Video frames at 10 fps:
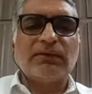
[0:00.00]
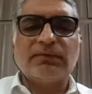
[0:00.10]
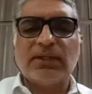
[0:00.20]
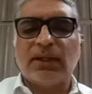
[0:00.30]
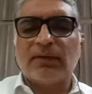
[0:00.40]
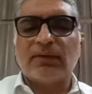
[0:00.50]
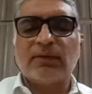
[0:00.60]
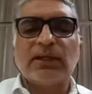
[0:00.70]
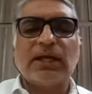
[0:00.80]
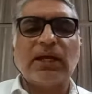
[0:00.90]
of things. So
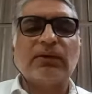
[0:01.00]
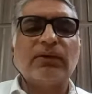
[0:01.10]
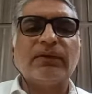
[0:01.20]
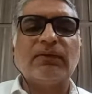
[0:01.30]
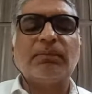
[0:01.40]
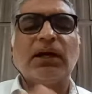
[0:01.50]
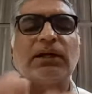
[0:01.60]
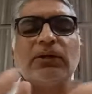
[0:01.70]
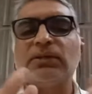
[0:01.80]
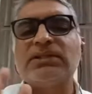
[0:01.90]
the diagnosis
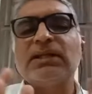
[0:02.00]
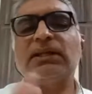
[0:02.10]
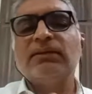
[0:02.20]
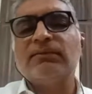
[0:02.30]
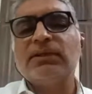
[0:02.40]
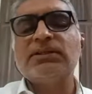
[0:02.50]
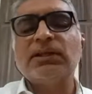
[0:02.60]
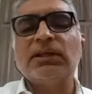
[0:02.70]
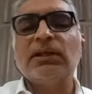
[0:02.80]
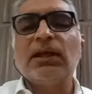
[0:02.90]
part, I don't see any difference
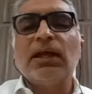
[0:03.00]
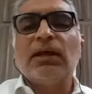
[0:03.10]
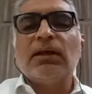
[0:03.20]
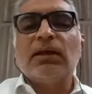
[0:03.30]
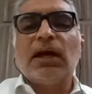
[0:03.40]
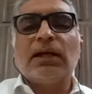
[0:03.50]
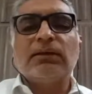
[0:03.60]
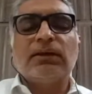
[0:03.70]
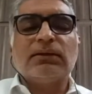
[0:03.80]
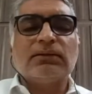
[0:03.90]
in
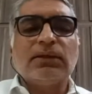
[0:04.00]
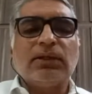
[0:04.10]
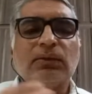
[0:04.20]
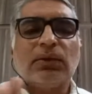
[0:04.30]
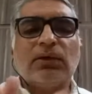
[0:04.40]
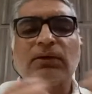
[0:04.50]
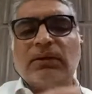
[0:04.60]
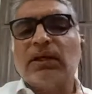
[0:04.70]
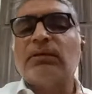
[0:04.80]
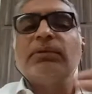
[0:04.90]
either the rural or
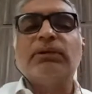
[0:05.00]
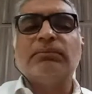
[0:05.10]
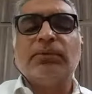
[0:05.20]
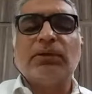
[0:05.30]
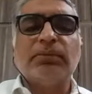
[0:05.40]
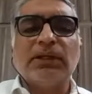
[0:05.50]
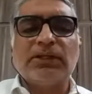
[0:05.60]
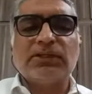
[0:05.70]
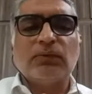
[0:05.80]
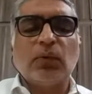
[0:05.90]
the urban
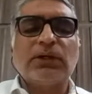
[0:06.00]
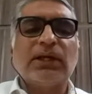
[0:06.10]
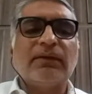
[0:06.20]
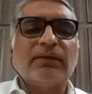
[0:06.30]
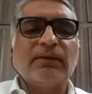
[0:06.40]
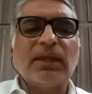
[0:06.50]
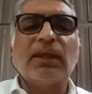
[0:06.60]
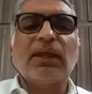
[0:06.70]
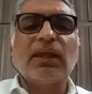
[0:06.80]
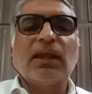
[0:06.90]
population. What I
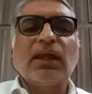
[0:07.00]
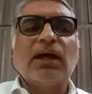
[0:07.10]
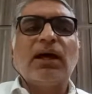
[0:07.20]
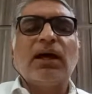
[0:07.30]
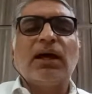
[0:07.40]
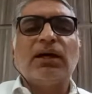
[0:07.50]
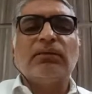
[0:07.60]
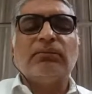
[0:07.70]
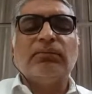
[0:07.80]
see, but